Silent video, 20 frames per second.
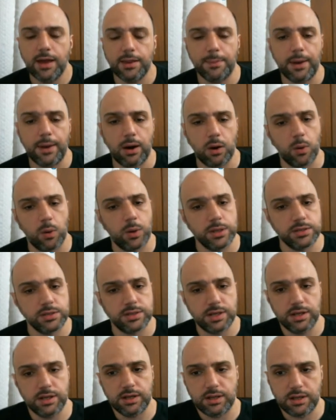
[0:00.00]
Power 1
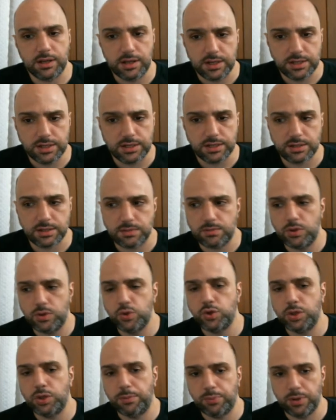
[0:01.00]
skill is
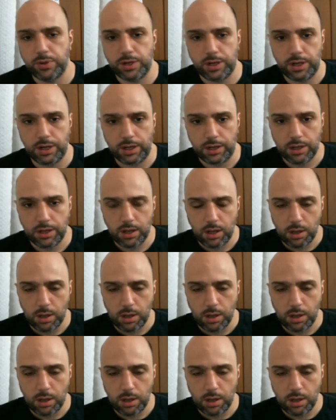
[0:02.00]
usually pretty